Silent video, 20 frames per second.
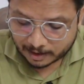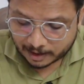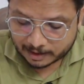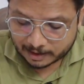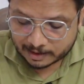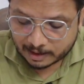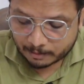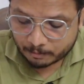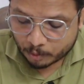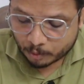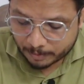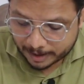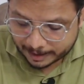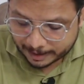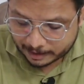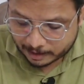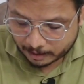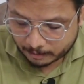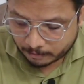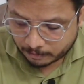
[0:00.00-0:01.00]
in the
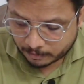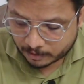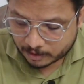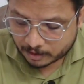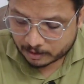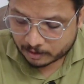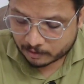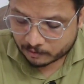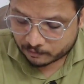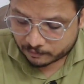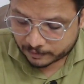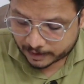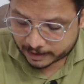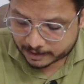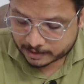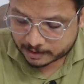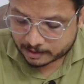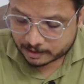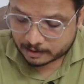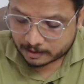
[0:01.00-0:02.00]
momentum,
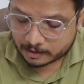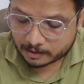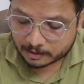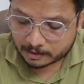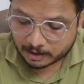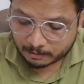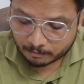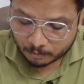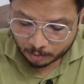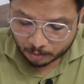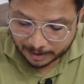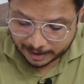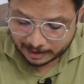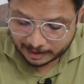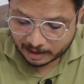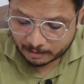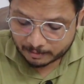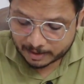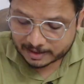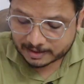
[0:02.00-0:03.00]
first the
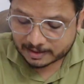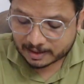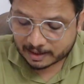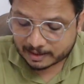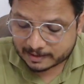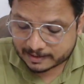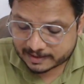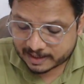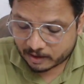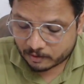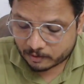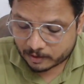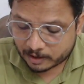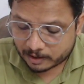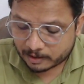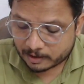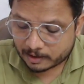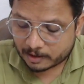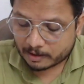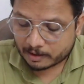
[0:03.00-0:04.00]
momentum is
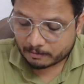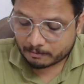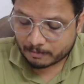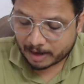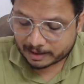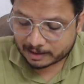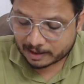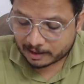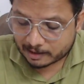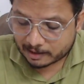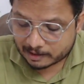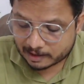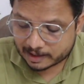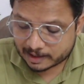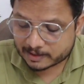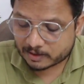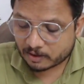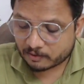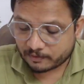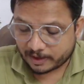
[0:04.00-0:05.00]
conserved by the
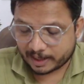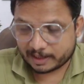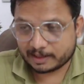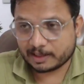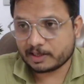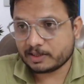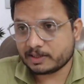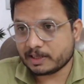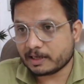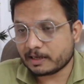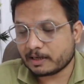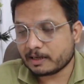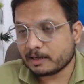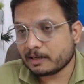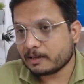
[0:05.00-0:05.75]
release of energy.